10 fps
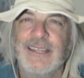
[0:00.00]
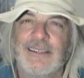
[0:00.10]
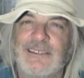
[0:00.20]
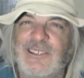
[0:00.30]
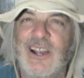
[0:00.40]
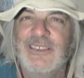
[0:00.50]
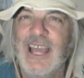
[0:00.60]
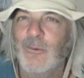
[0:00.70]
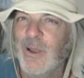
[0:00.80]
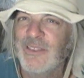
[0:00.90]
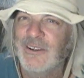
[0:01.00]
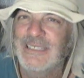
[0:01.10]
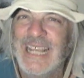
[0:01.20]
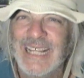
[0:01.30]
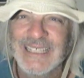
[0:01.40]
Do you start that when they're
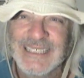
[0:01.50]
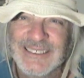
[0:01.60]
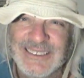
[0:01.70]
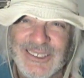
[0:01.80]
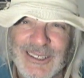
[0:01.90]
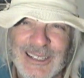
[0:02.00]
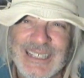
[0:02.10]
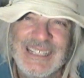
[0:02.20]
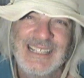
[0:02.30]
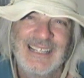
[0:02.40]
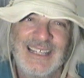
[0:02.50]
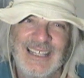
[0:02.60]
10 years old?